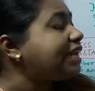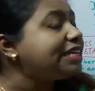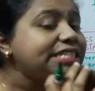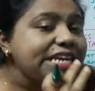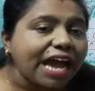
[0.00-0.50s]

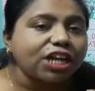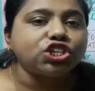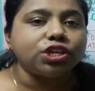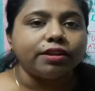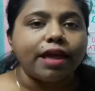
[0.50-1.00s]

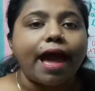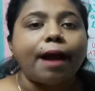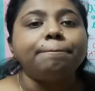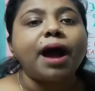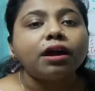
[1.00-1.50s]
interaction
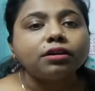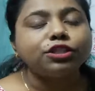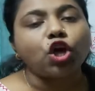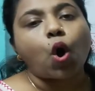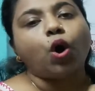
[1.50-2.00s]
among
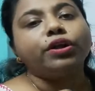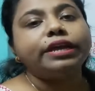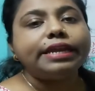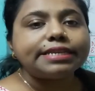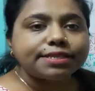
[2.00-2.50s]
the
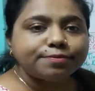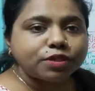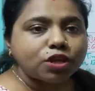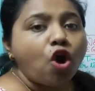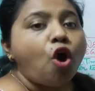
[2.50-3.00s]
organisms